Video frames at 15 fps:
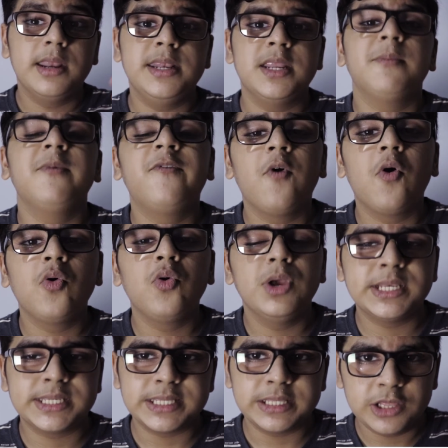Number 4
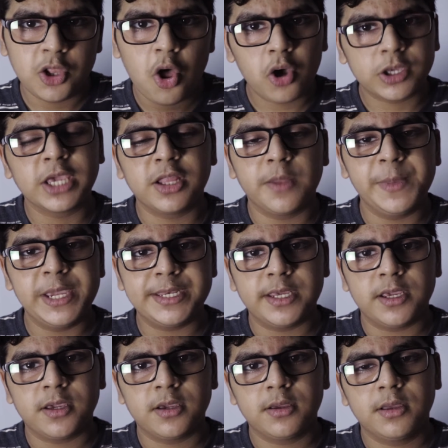is locking the
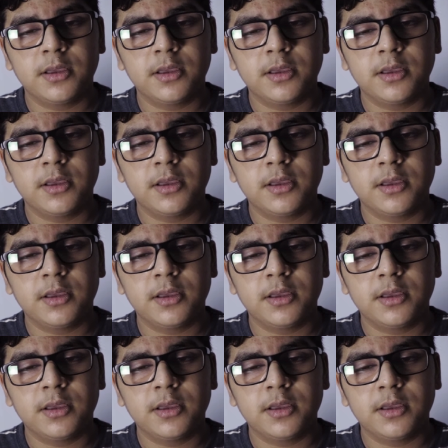meeting.